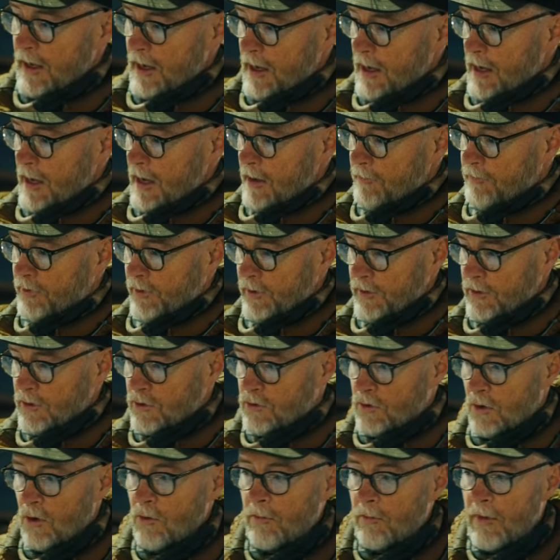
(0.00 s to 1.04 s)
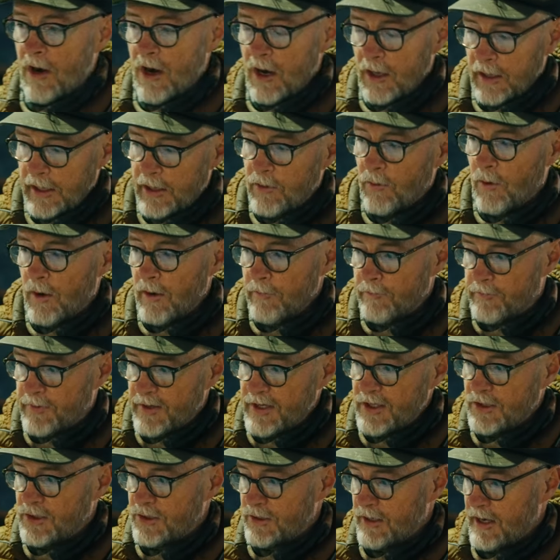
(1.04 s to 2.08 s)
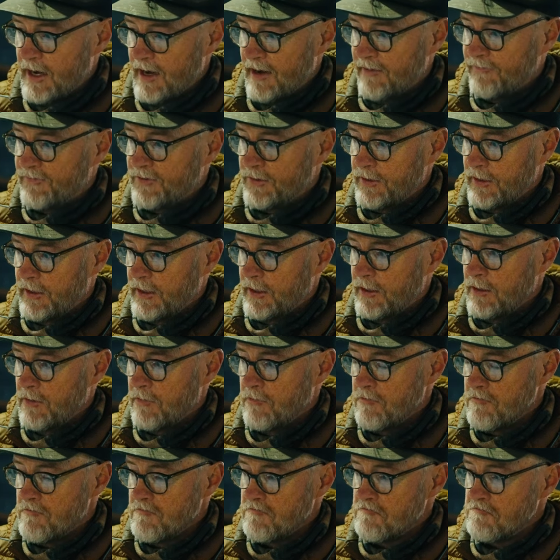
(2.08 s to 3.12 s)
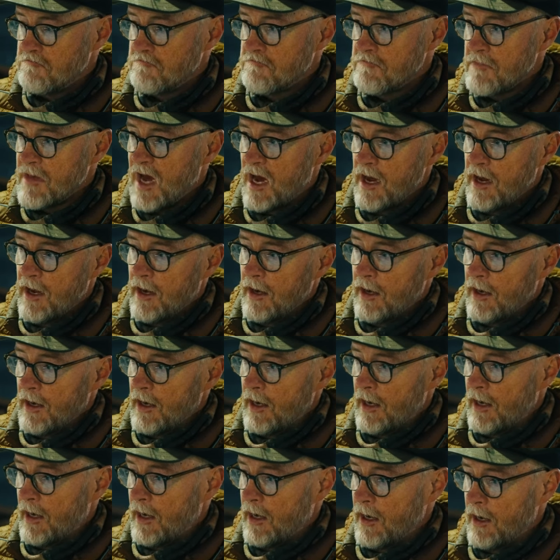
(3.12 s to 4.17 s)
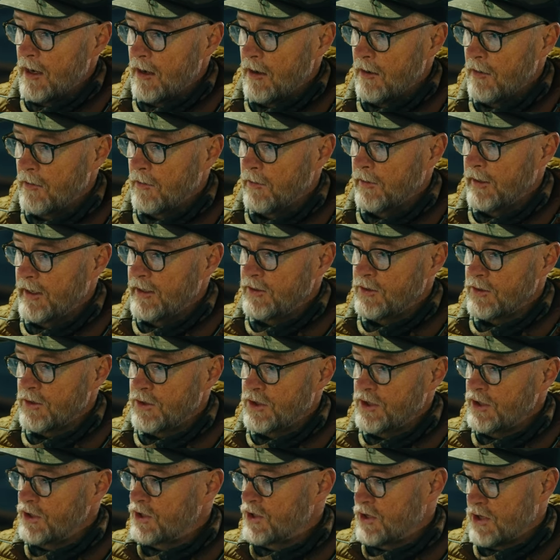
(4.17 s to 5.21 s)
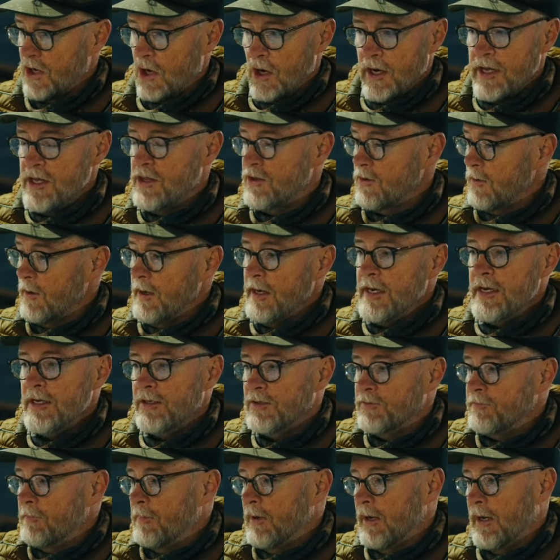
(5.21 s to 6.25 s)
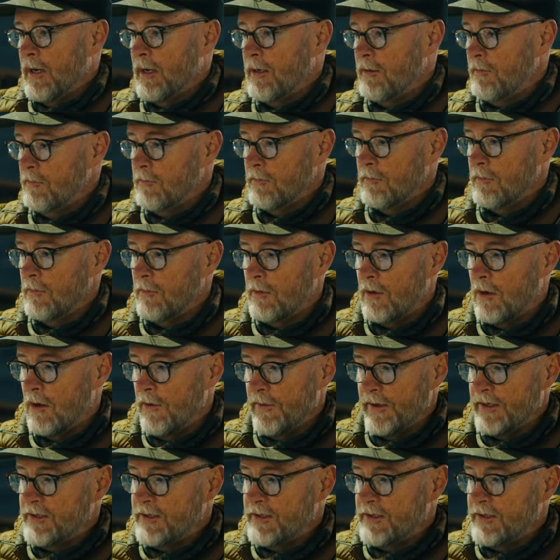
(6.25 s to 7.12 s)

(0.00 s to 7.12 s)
I put chromoly one piece shafts in. Uh, these are just 33s, but on the